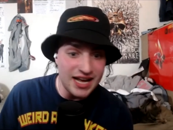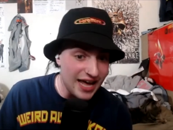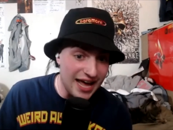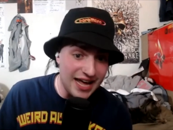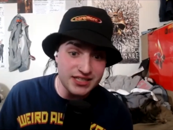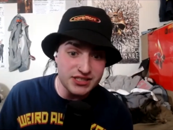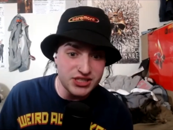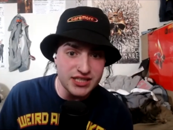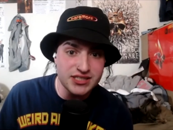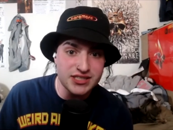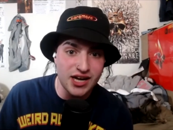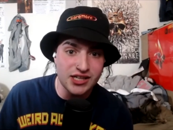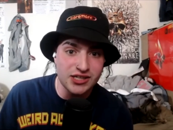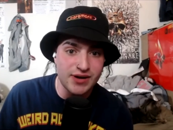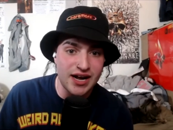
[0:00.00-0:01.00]
and just
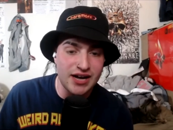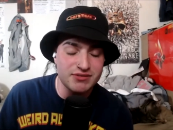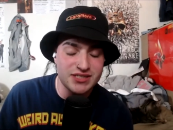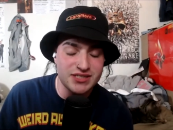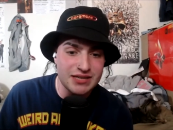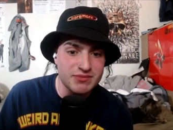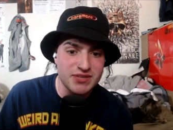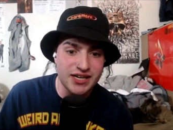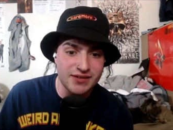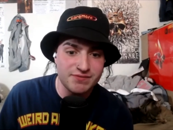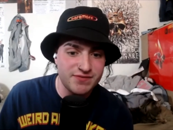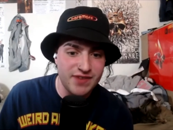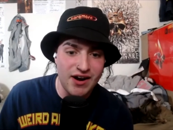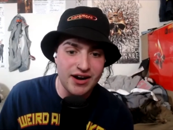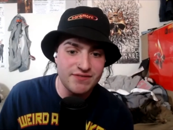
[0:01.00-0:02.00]
all around seems like a
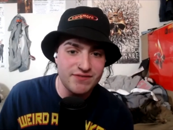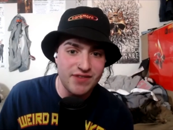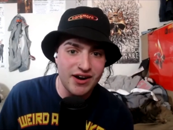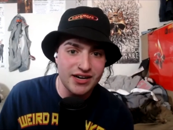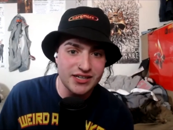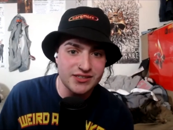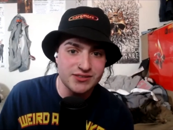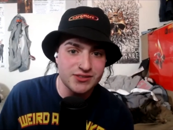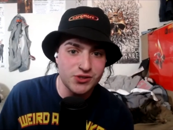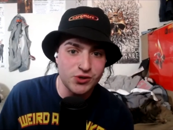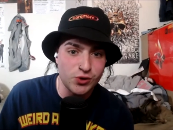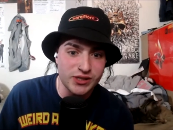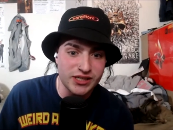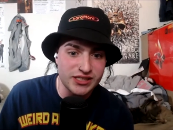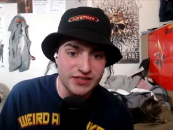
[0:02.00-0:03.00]
very very
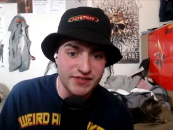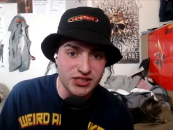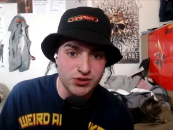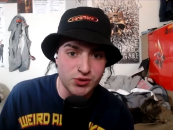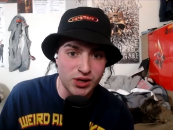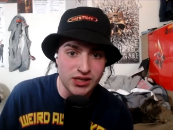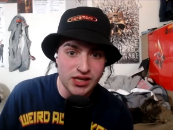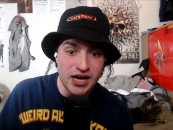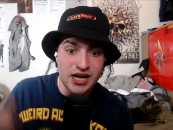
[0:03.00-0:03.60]
cool individual.